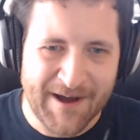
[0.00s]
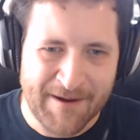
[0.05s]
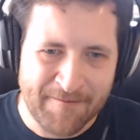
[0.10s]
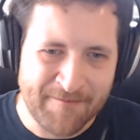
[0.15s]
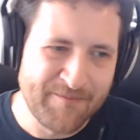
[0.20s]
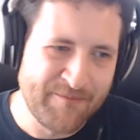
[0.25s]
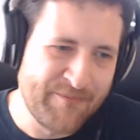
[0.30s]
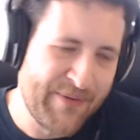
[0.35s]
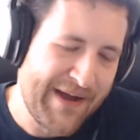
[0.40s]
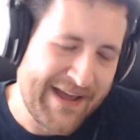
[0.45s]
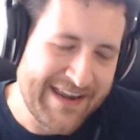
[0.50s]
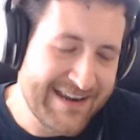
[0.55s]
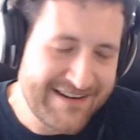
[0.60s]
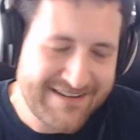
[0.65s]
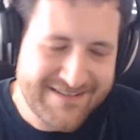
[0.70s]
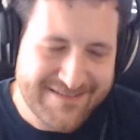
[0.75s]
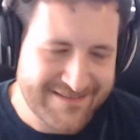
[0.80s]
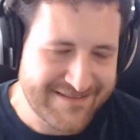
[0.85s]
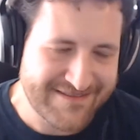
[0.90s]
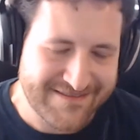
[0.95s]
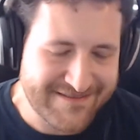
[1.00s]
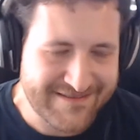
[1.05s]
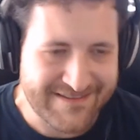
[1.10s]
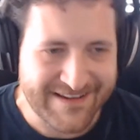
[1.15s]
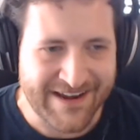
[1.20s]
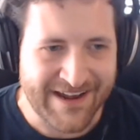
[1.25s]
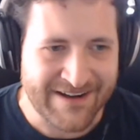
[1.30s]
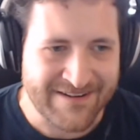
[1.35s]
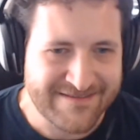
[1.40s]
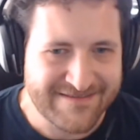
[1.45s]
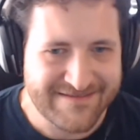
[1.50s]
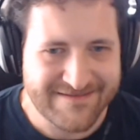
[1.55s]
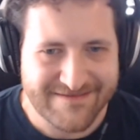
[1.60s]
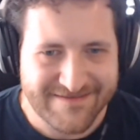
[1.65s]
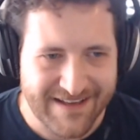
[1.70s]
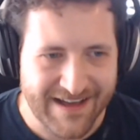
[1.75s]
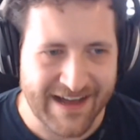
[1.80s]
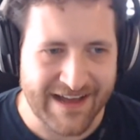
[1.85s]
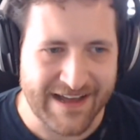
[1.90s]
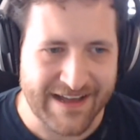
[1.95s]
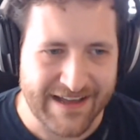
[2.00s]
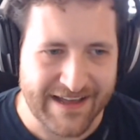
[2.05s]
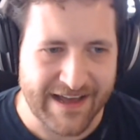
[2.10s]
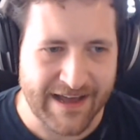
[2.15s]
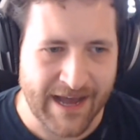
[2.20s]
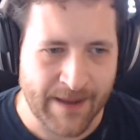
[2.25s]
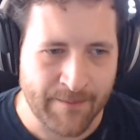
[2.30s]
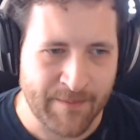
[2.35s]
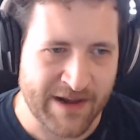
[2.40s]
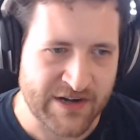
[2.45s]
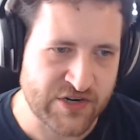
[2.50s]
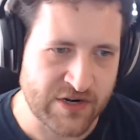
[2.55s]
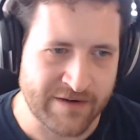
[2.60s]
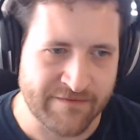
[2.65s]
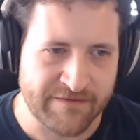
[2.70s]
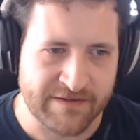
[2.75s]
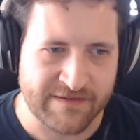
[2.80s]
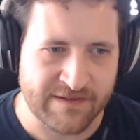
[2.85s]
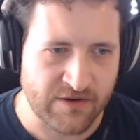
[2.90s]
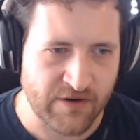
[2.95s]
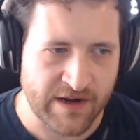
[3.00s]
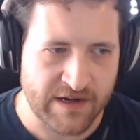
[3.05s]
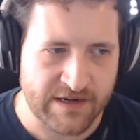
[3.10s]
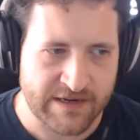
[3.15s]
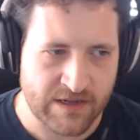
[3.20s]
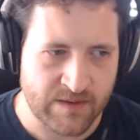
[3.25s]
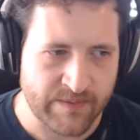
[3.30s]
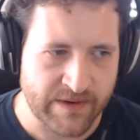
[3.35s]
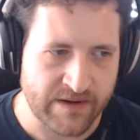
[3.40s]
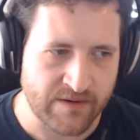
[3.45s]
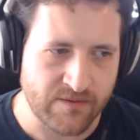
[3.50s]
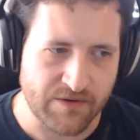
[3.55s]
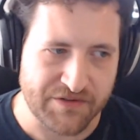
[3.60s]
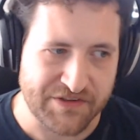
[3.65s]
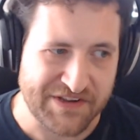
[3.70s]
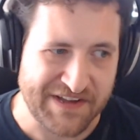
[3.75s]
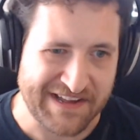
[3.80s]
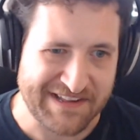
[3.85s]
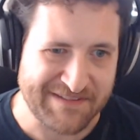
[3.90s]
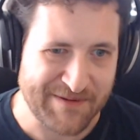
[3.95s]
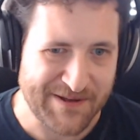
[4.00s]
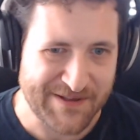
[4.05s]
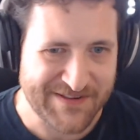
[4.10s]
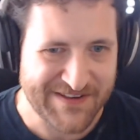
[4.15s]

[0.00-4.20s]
But you know, I'm not sure if it's a great deal, but we'll see, I suppose.